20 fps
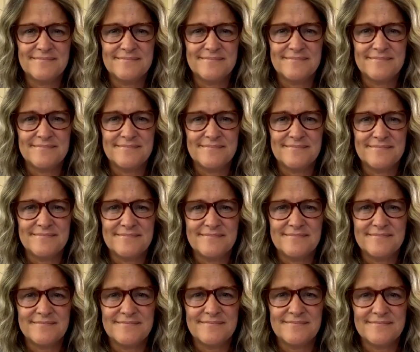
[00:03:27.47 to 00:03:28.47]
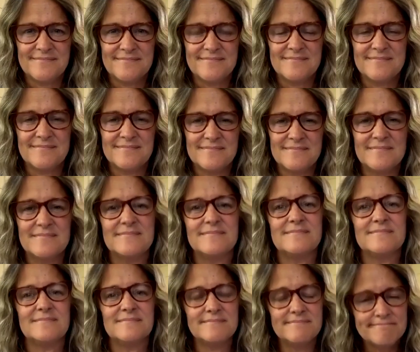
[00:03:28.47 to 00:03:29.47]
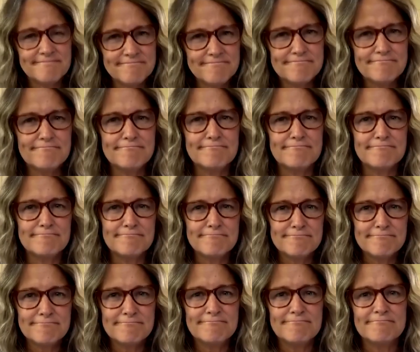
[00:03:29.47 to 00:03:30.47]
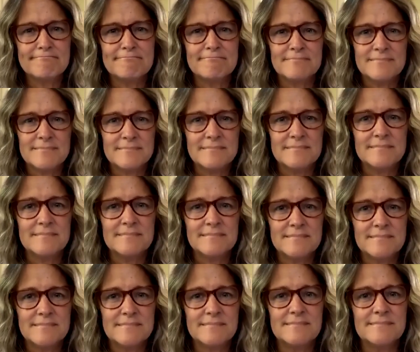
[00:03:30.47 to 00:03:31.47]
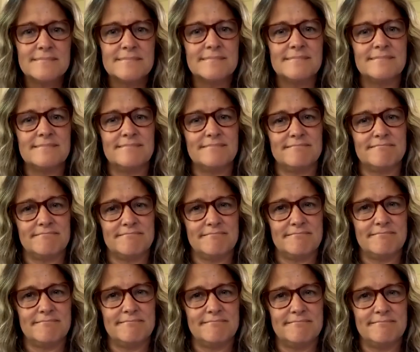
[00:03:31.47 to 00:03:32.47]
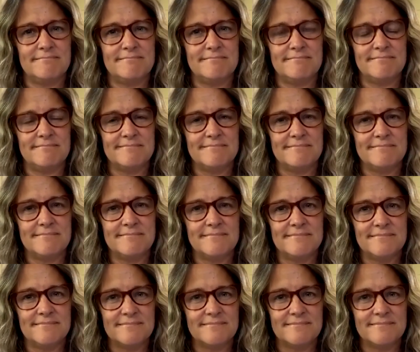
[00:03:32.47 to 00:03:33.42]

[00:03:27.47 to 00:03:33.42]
This person isn't speaking.